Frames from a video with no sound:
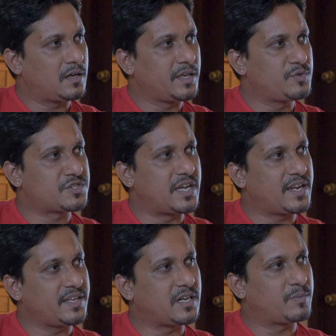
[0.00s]
He was
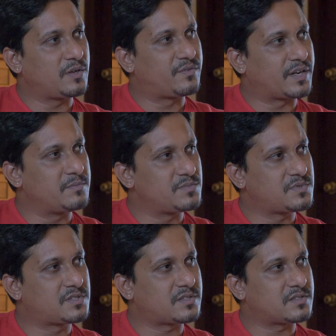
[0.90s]
sharing a couple of
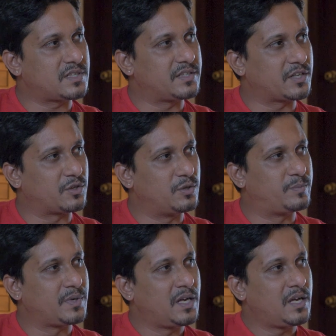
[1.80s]
rims in the group,